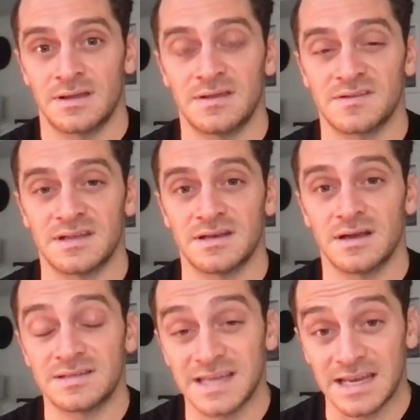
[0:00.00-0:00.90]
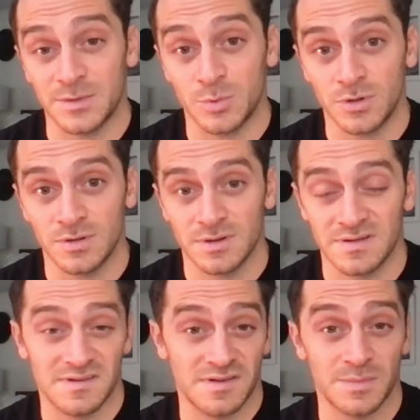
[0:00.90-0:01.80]
Is it attainable?
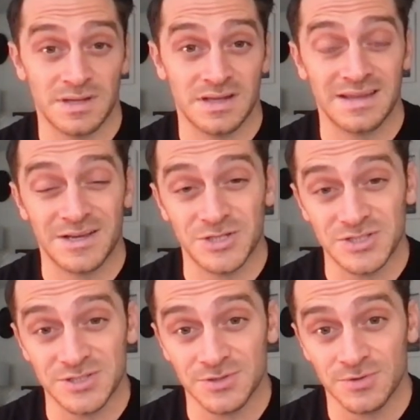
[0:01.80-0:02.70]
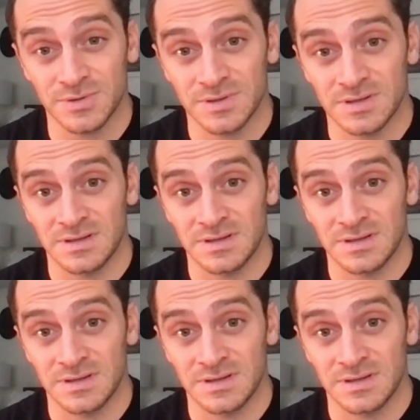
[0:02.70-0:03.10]
Is it something that they could do?